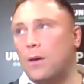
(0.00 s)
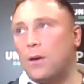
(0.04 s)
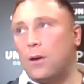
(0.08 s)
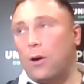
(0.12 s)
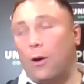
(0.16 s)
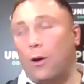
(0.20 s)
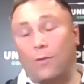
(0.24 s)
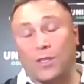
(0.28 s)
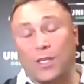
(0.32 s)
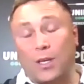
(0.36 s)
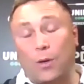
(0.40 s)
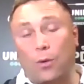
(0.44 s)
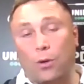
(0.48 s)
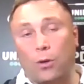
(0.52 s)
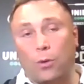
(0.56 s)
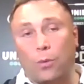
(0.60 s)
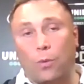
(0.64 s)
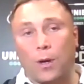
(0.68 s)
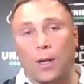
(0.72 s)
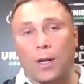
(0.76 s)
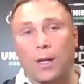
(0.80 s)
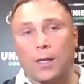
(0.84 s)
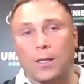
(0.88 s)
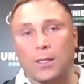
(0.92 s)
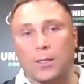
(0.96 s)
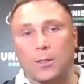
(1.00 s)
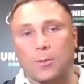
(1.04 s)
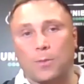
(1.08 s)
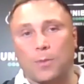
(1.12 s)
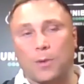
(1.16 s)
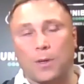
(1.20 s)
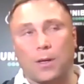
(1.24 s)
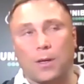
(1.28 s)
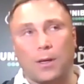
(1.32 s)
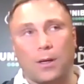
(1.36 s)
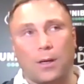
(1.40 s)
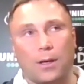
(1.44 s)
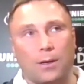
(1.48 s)
Obviously, I want to win this, but
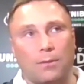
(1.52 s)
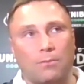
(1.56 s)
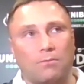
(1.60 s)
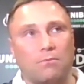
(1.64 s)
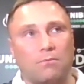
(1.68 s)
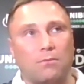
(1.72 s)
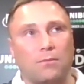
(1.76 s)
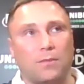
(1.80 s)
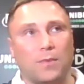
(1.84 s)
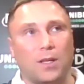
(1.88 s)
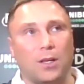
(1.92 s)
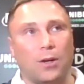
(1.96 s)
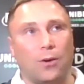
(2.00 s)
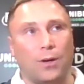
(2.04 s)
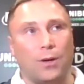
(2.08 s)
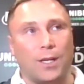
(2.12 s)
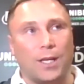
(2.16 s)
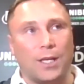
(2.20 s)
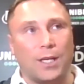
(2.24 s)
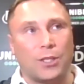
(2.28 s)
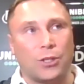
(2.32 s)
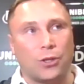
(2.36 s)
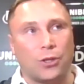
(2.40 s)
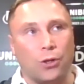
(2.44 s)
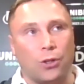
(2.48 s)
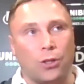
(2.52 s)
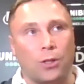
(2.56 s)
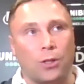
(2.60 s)
you know it's good